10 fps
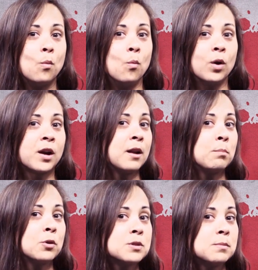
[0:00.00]
What kind of
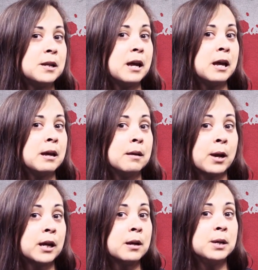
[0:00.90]
person am I gonna